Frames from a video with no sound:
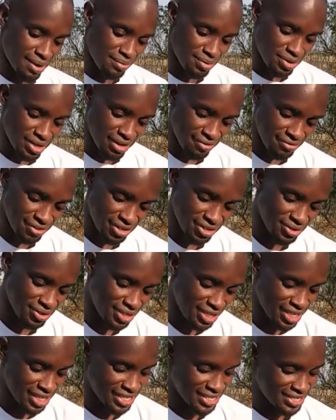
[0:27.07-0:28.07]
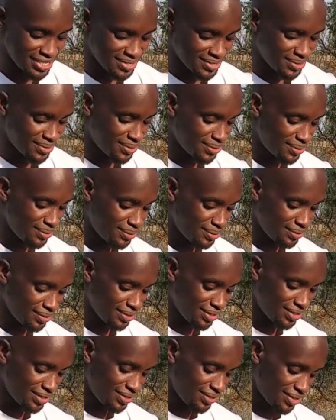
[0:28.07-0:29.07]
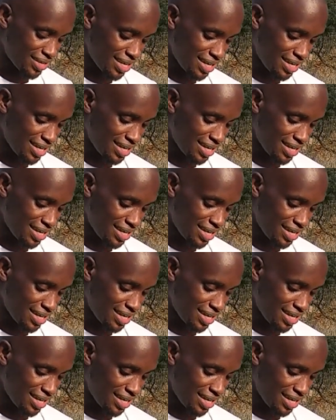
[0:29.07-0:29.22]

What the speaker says: I'm going to do a video here. Okay?